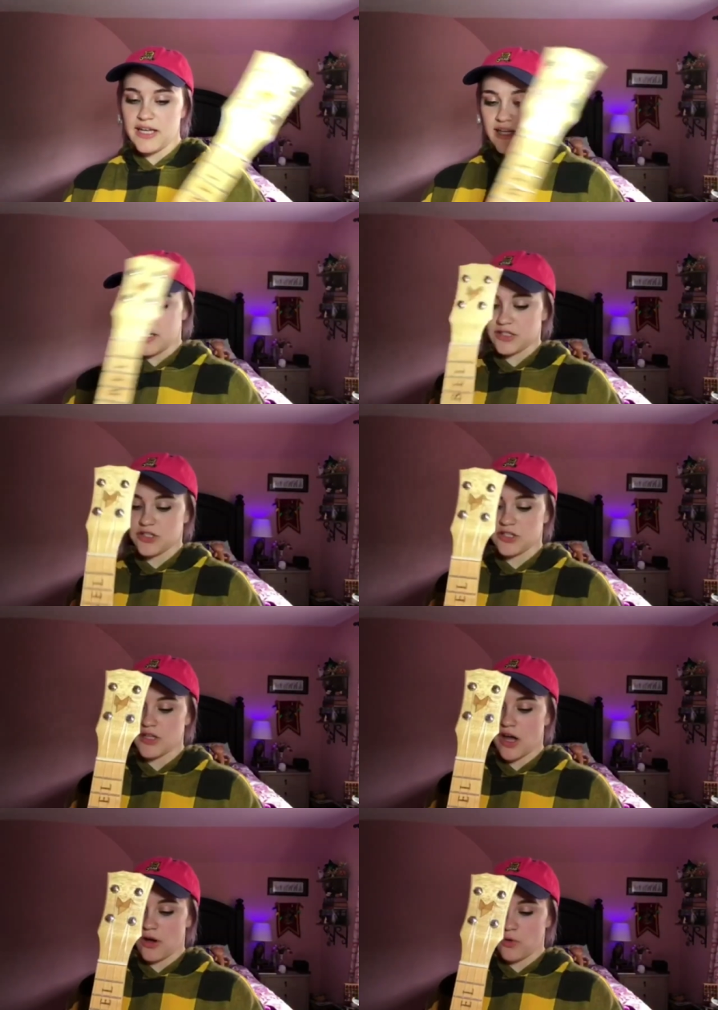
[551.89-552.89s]
It's
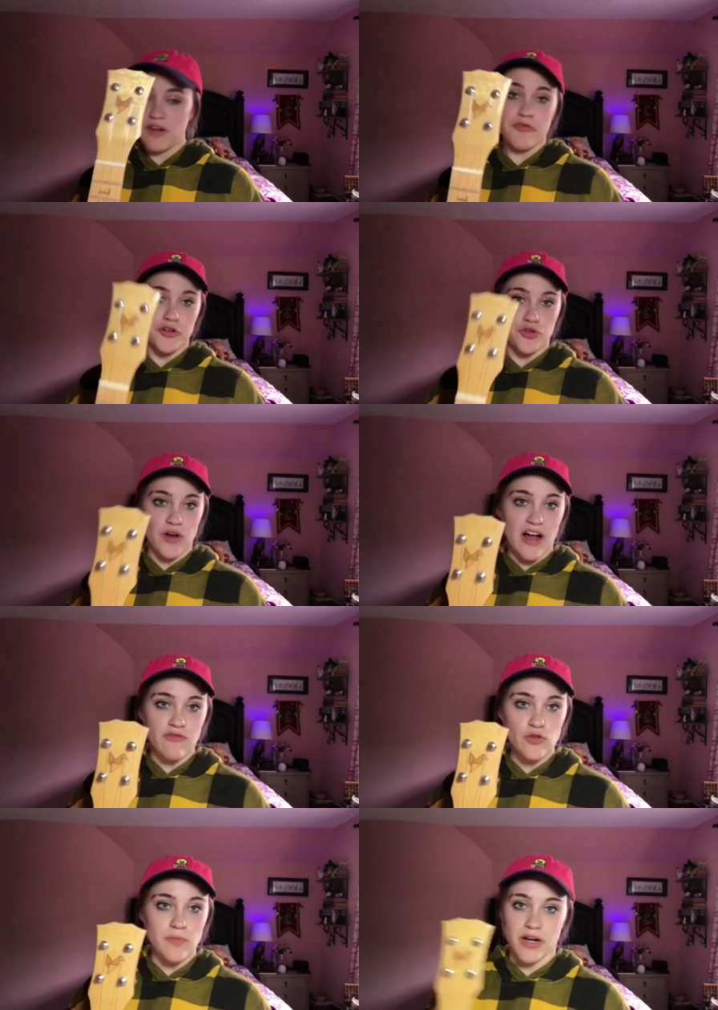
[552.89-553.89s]
great for
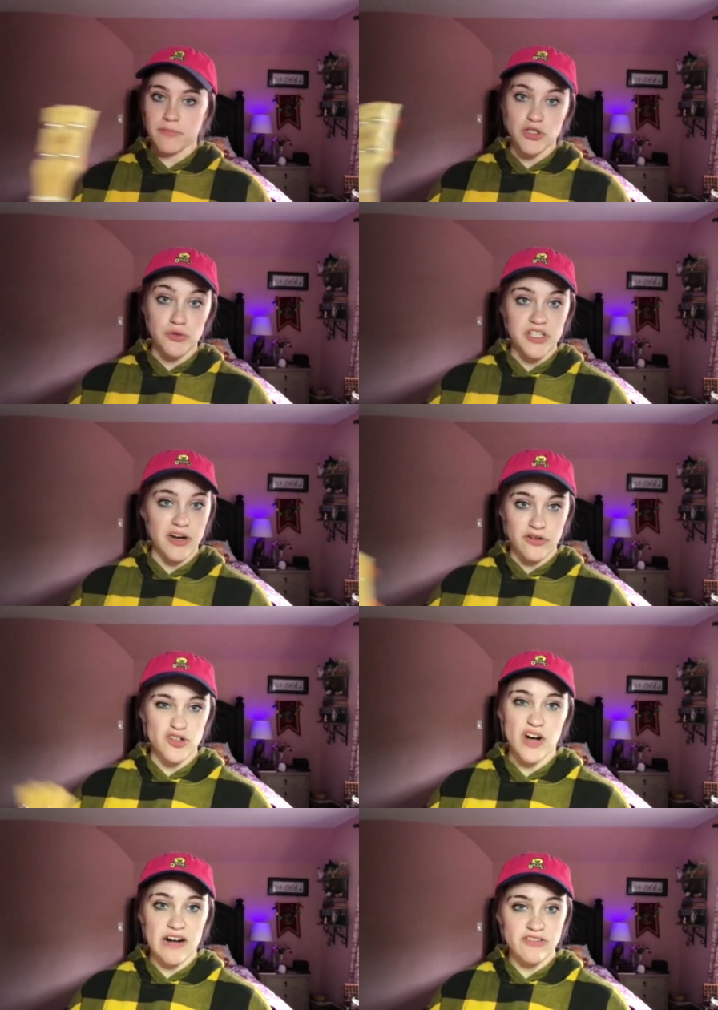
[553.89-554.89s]
travel, but I'm too scared to
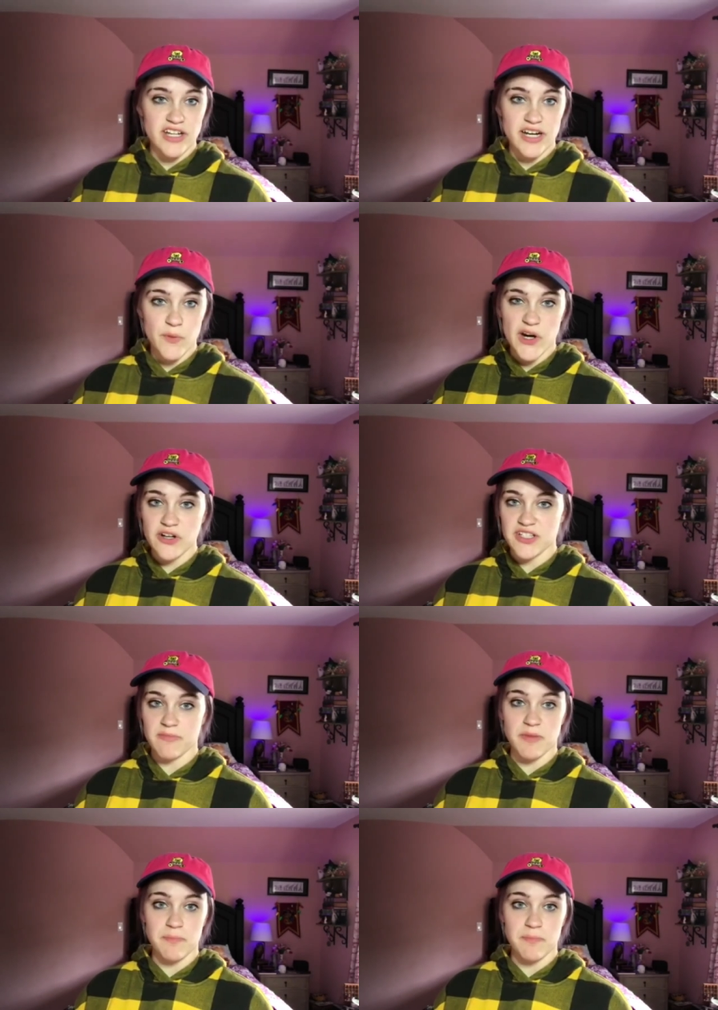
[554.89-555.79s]
travel anywhere because I'm the